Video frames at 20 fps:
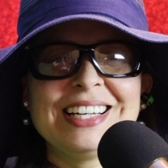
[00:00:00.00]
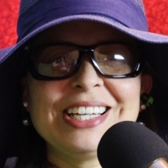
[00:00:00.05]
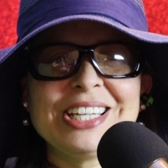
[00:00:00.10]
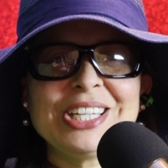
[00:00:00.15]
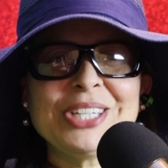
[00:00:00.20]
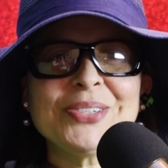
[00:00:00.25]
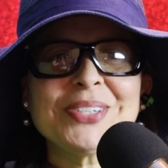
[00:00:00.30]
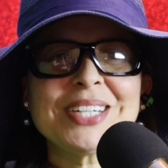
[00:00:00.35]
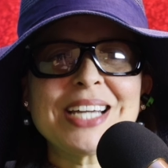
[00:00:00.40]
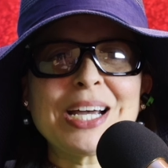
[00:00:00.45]

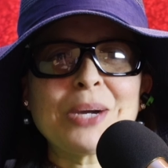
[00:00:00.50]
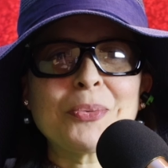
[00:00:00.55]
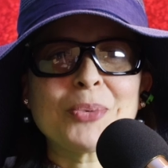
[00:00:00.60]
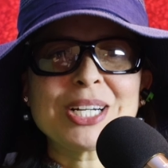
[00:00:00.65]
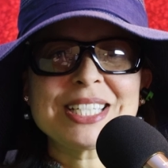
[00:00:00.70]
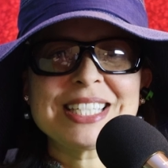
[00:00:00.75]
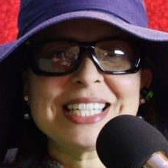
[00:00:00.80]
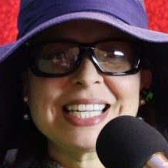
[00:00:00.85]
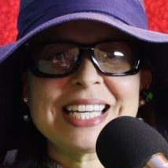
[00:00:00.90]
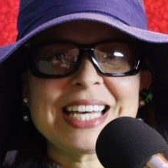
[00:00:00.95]
You and I
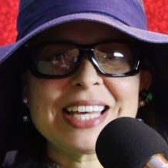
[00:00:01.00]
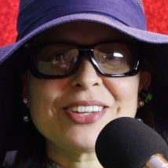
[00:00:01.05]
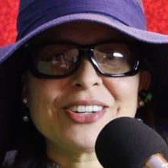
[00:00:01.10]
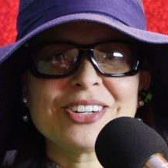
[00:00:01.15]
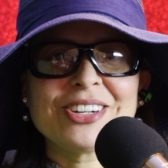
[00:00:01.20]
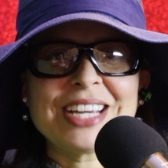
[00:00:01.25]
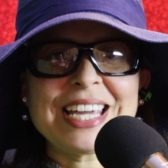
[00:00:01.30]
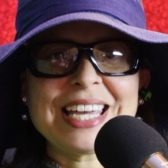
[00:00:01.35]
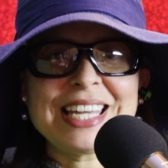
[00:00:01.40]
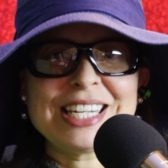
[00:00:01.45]
worked
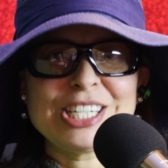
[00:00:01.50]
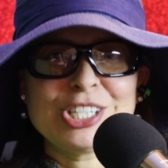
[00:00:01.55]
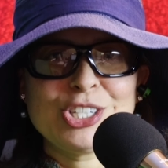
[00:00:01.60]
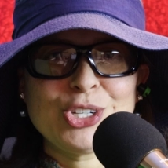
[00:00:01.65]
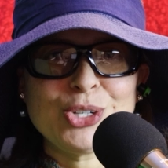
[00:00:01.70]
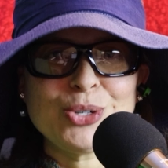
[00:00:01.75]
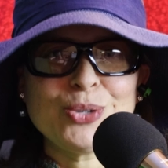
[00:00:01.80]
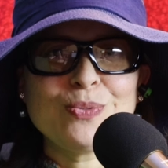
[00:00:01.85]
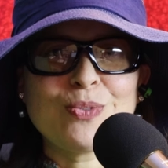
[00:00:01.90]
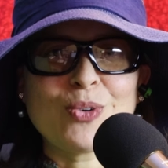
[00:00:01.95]
together in
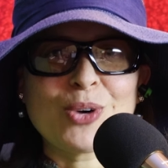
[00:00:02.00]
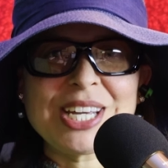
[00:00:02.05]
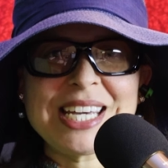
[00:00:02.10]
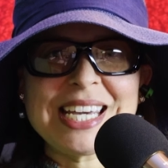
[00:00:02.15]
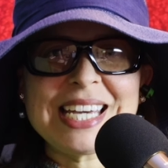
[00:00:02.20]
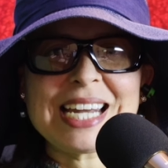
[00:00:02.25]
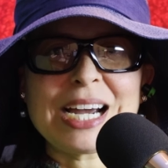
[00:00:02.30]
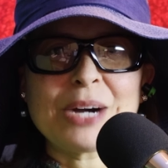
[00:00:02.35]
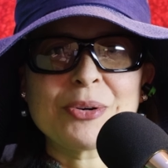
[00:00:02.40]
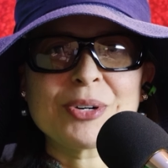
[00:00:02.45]
two
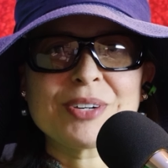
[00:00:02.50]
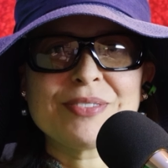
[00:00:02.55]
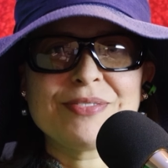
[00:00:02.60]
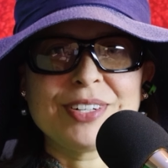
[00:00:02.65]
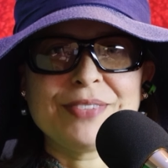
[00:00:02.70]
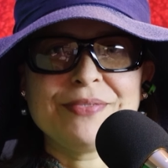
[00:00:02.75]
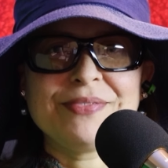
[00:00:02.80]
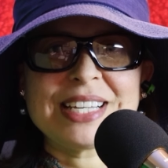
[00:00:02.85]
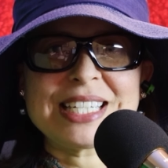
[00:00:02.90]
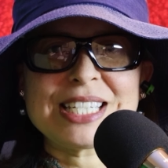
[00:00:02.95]
48-hour
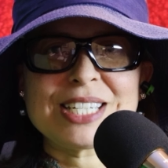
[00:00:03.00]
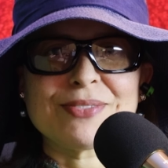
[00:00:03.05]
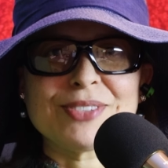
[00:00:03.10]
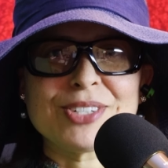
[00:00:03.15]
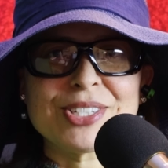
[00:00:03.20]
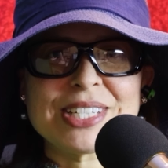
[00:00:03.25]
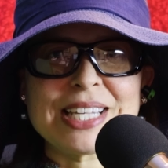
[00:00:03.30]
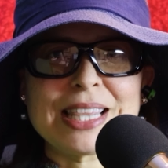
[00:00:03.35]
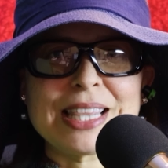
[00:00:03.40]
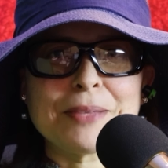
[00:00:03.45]
film
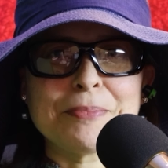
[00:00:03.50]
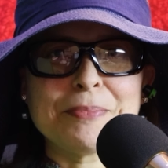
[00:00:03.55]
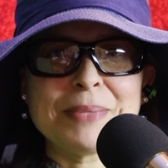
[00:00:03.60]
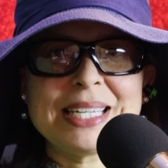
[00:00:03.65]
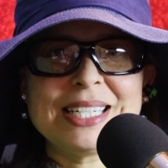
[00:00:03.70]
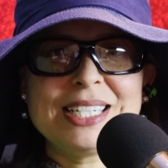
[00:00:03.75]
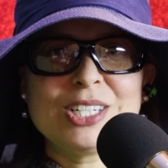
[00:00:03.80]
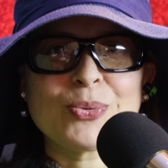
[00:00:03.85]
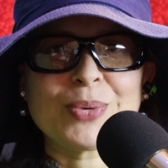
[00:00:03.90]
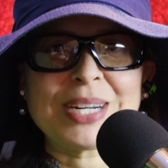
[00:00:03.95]
festivals in the
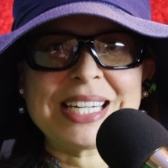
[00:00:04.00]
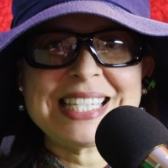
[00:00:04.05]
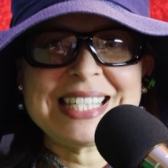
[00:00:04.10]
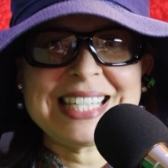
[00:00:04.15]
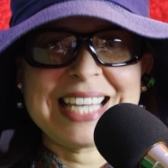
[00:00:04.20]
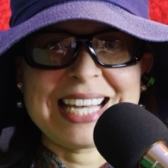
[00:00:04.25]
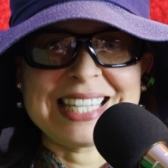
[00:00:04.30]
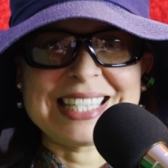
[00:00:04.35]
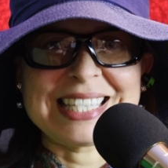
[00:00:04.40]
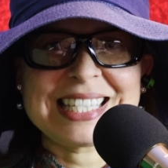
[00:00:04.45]

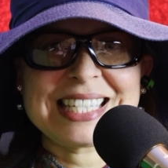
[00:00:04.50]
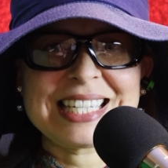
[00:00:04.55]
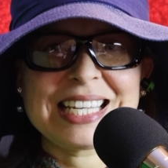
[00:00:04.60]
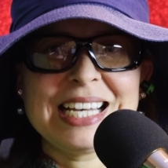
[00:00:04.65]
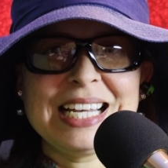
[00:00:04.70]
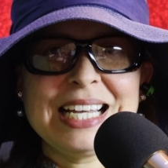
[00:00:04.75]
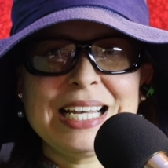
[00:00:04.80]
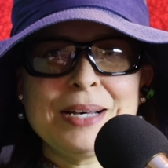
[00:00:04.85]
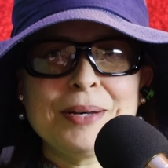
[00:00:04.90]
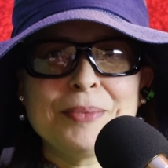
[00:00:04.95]
mid-2010s.
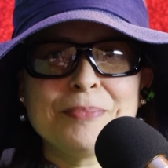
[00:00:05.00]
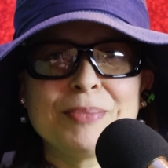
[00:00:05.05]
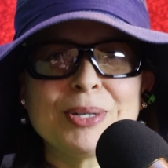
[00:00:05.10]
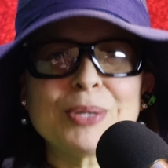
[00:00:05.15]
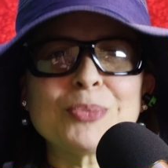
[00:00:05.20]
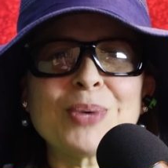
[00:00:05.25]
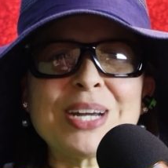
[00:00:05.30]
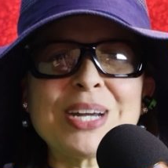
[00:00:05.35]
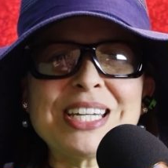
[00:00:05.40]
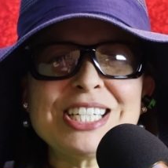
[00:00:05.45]
But
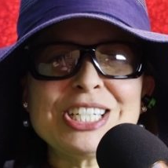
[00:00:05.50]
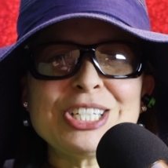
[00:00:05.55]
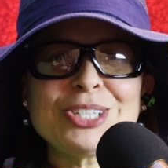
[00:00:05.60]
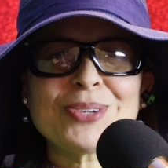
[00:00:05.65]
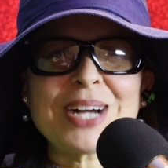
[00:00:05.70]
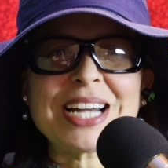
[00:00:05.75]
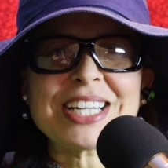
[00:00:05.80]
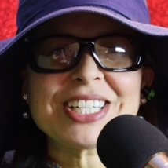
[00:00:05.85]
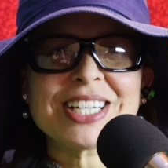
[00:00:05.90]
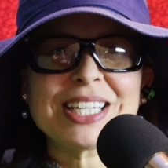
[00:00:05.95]
when did you
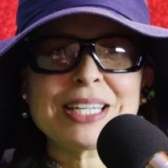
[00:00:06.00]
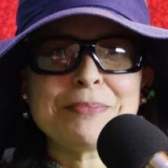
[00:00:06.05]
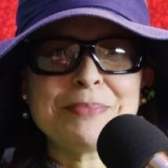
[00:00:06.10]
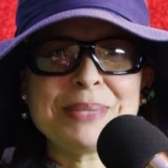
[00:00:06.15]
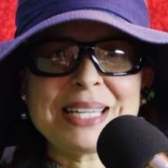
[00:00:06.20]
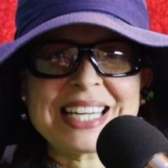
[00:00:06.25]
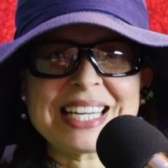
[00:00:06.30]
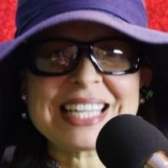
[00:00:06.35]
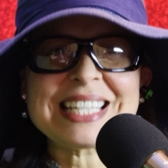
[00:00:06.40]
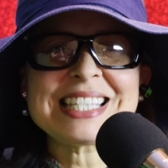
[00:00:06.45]
actually
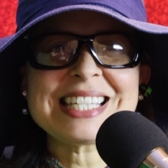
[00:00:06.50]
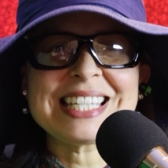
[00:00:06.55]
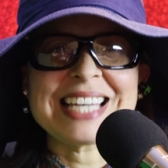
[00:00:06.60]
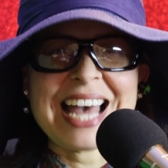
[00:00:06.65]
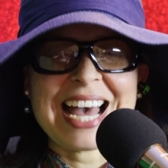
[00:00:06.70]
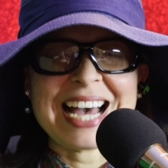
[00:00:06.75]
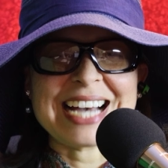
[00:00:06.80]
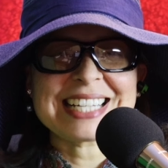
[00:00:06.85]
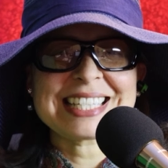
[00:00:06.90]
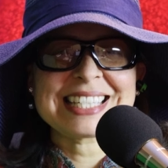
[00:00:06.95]
begin to act?